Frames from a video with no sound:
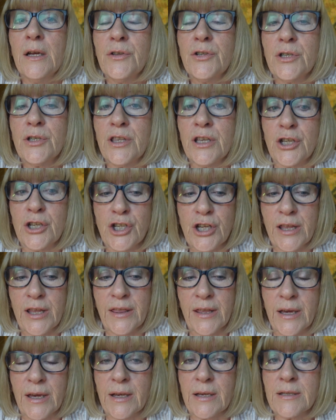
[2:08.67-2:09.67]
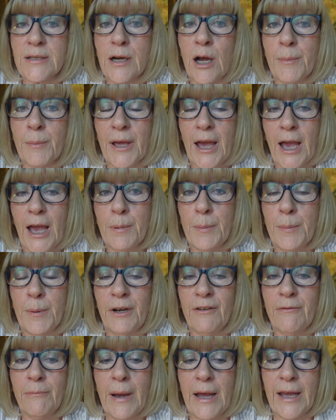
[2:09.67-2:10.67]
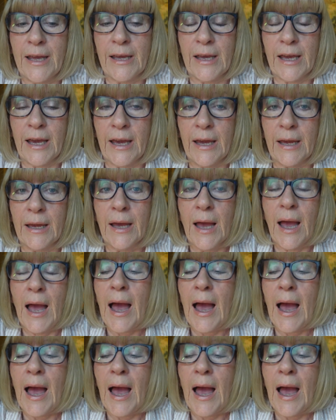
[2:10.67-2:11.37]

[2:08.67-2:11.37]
that she thinks I'm capable of making,